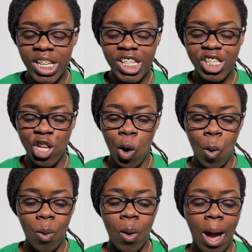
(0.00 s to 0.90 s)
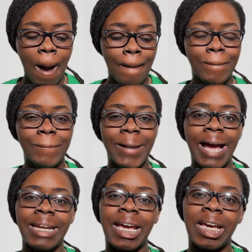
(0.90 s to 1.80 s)
So my
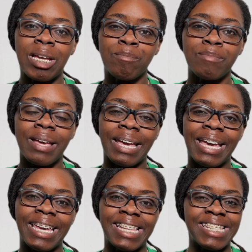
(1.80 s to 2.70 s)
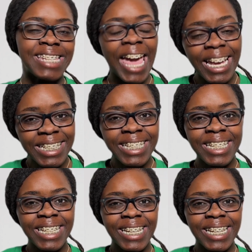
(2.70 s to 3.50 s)
name is Kaylee.